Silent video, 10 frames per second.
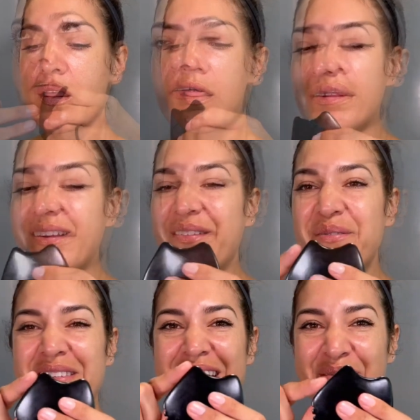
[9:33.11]
Then I'm
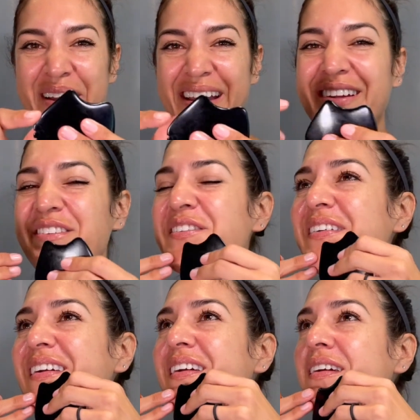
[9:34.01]
going to take my edge
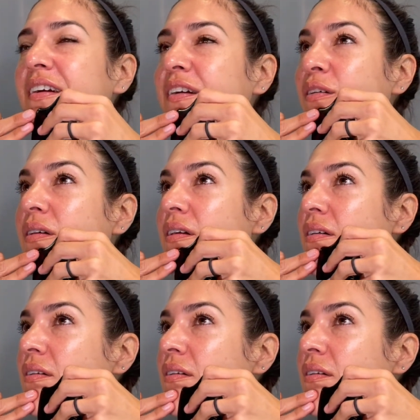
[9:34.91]
and go here.